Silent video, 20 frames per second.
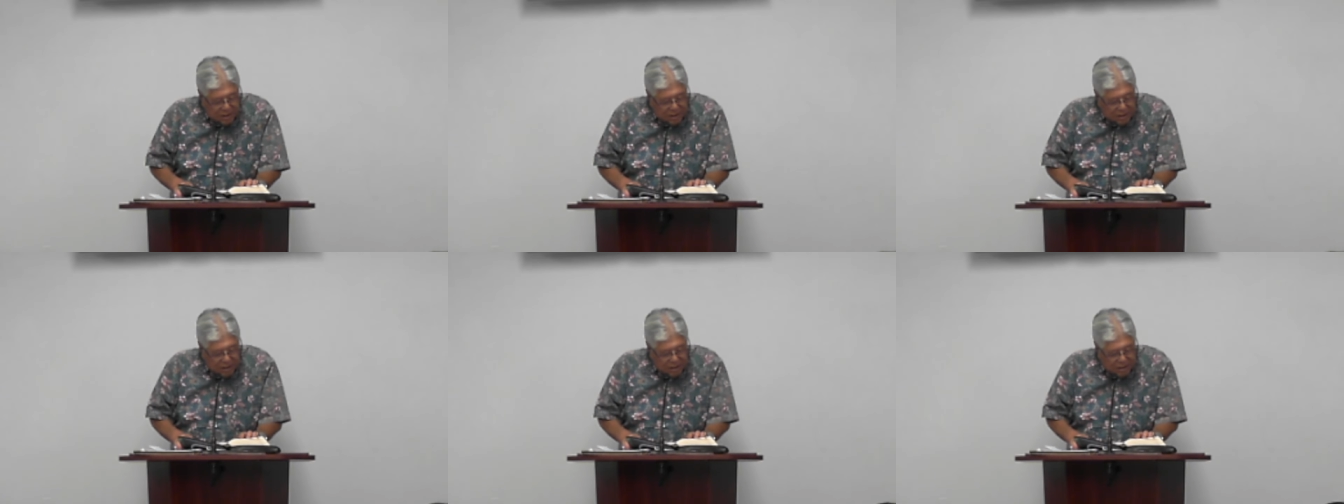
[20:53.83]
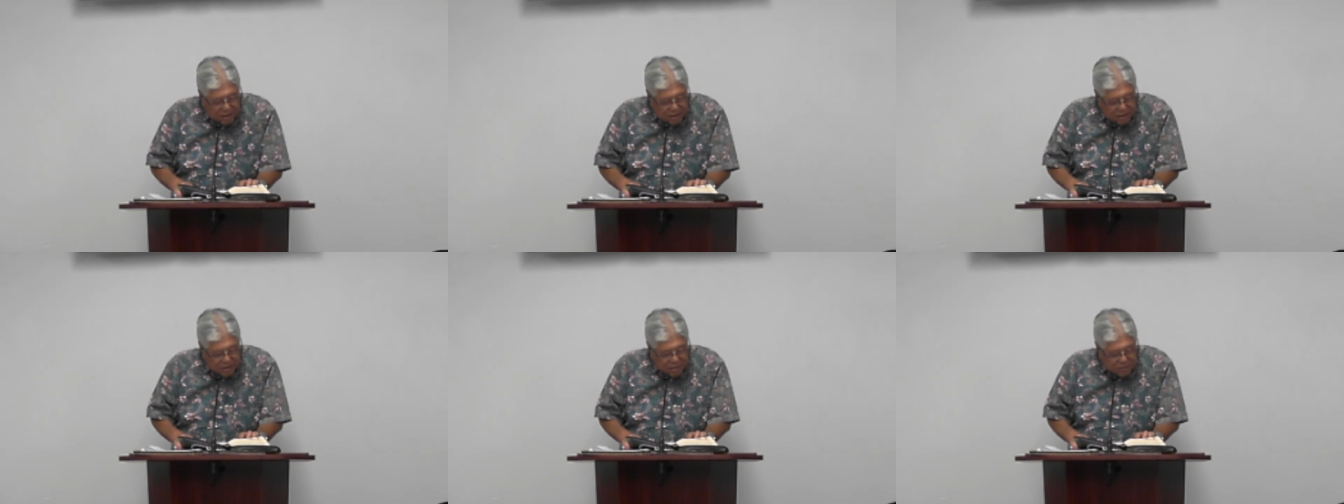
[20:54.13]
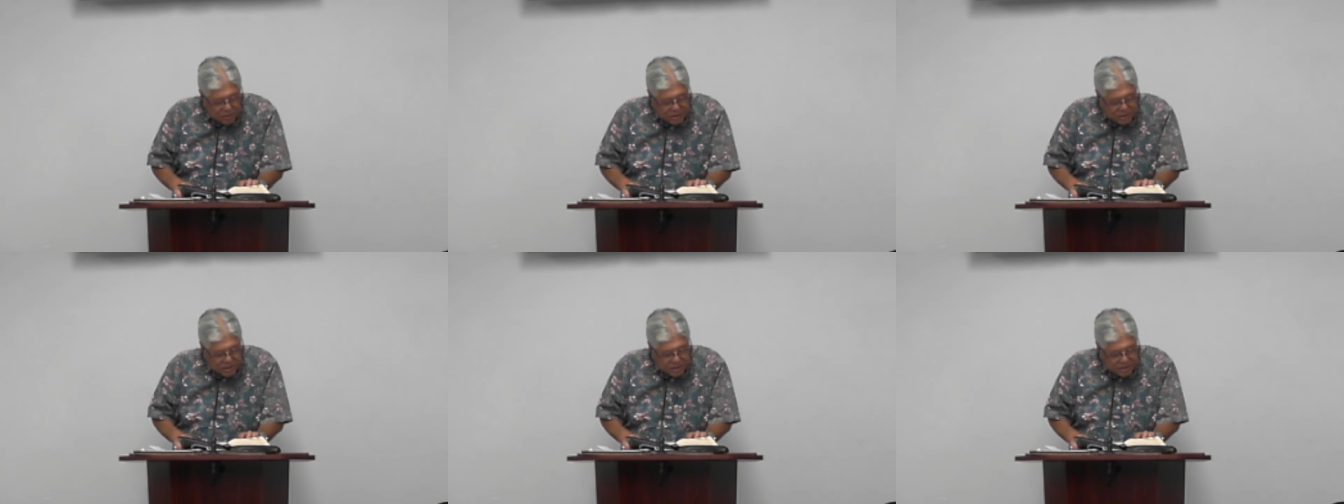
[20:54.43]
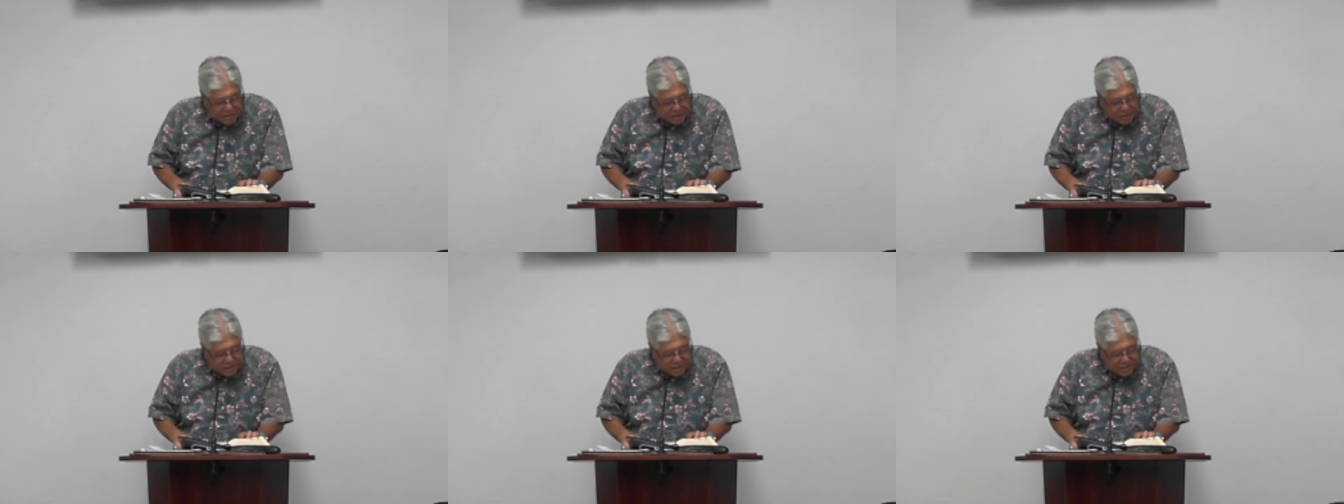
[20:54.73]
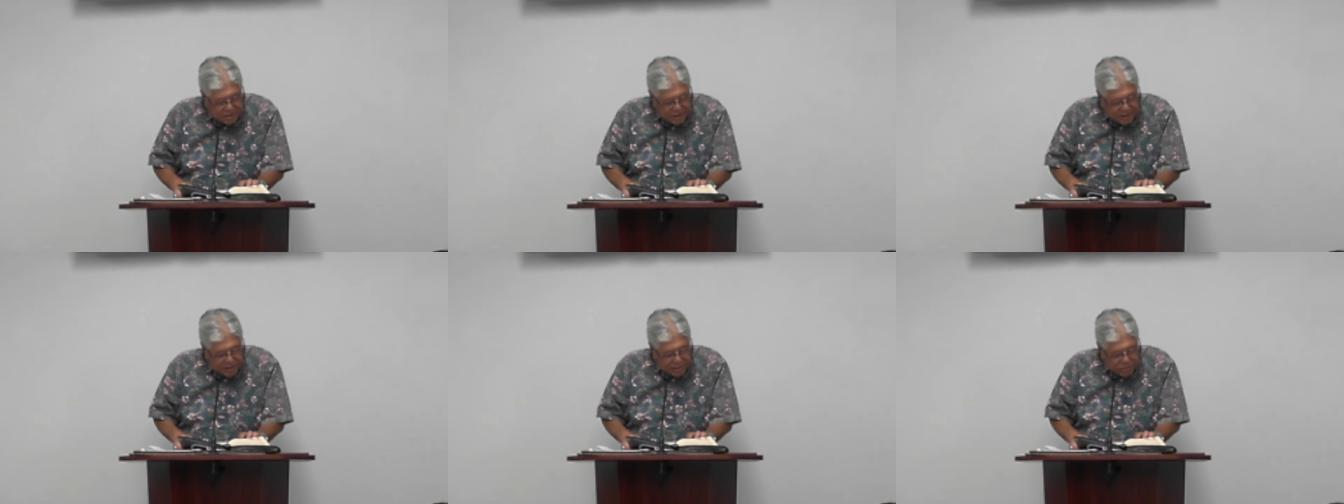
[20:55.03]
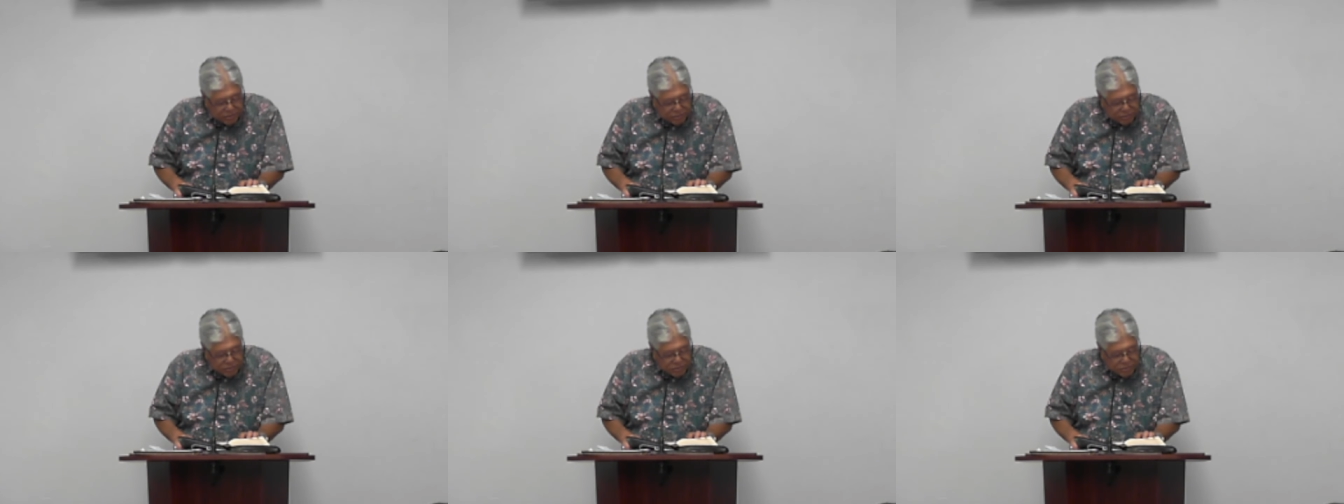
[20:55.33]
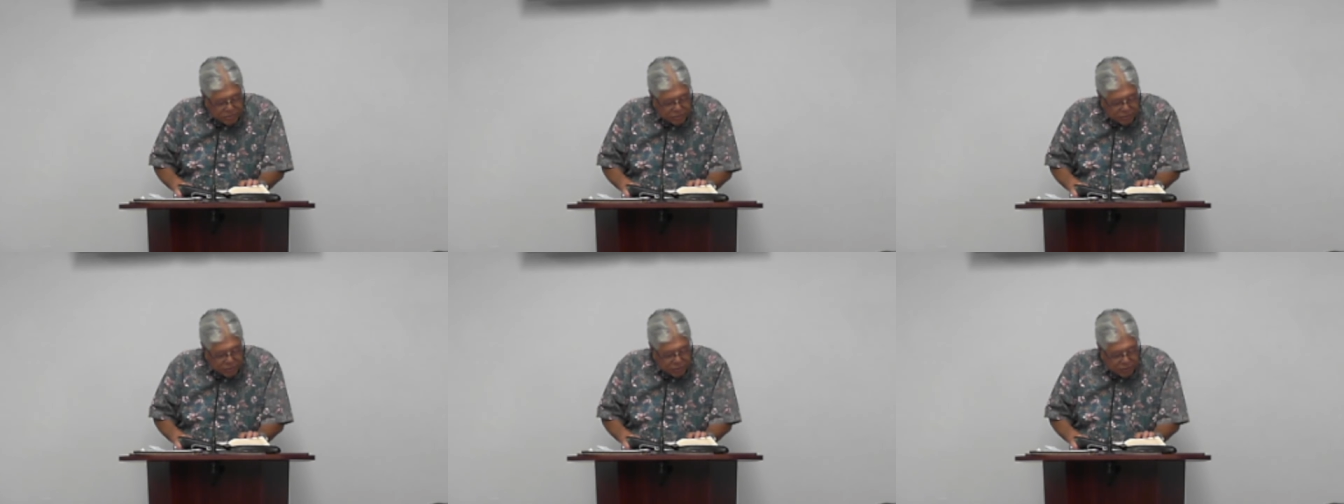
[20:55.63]
uh, was such that
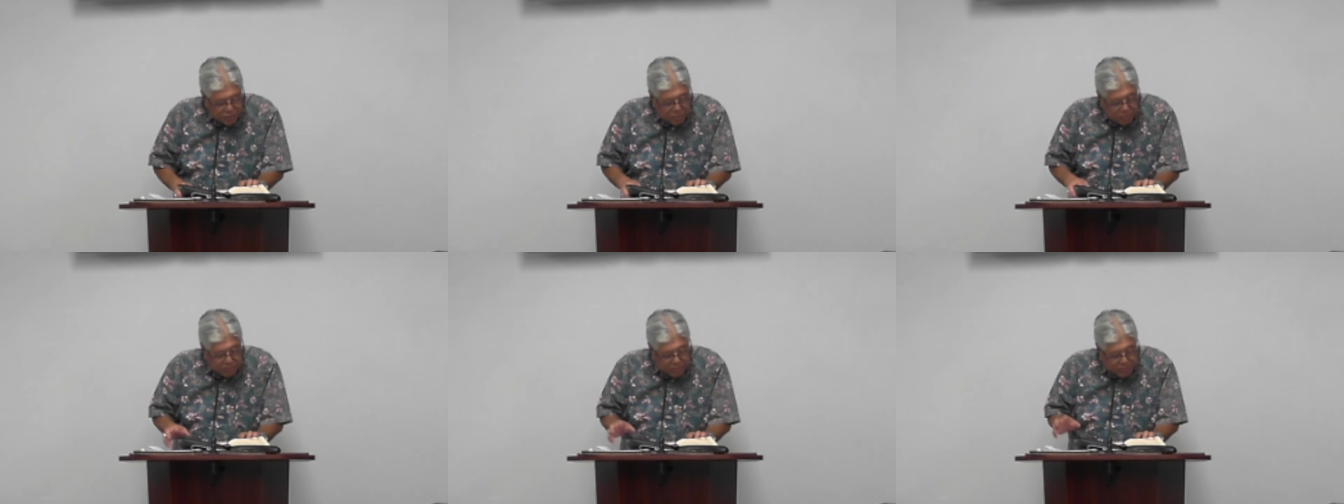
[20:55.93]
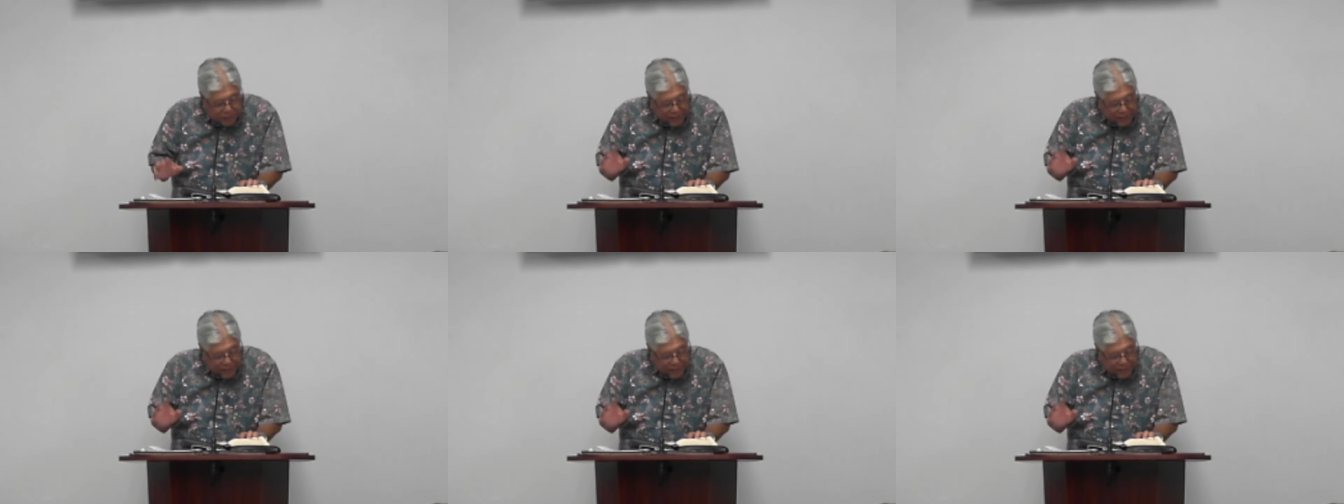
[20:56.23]
those who heard